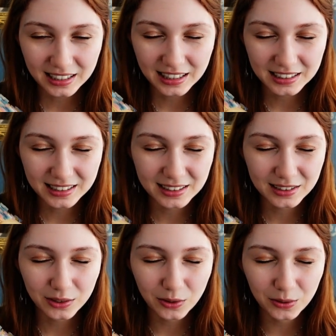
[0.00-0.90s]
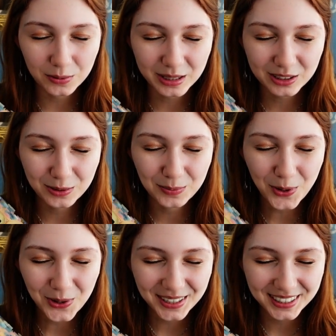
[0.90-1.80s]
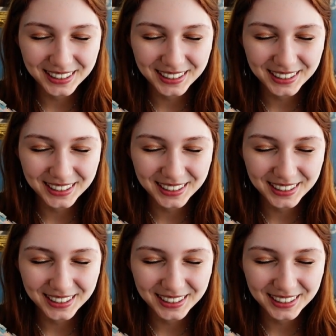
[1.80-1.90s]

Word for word: this is so much more.